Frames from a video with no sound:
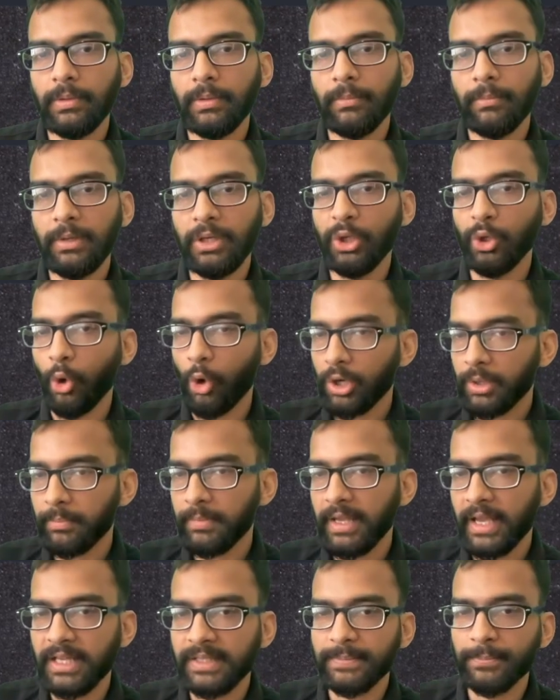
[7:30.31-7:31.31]
be not be
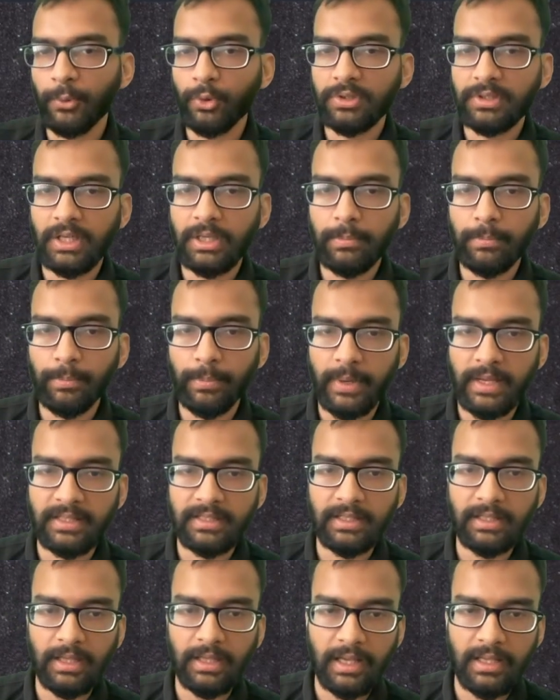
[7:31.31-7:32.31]
exposed and
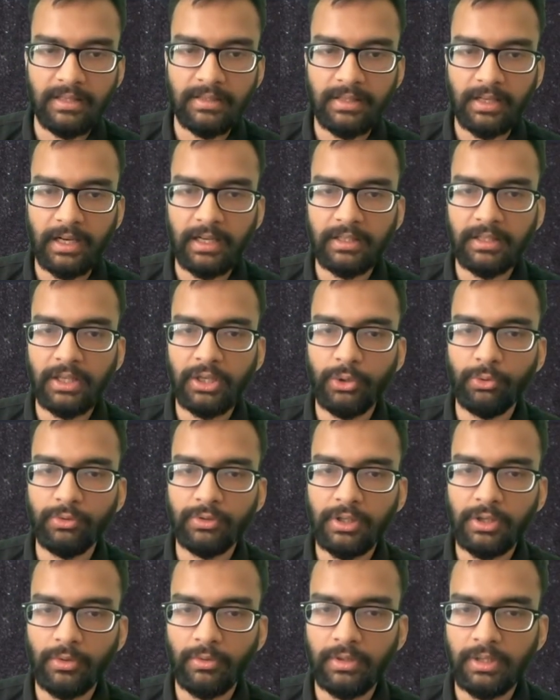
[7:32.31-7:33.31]
present inside the
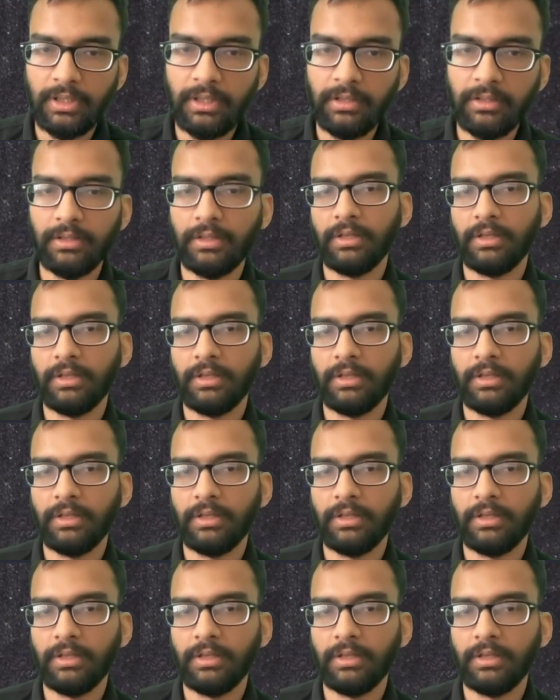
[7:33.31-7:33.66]
user only,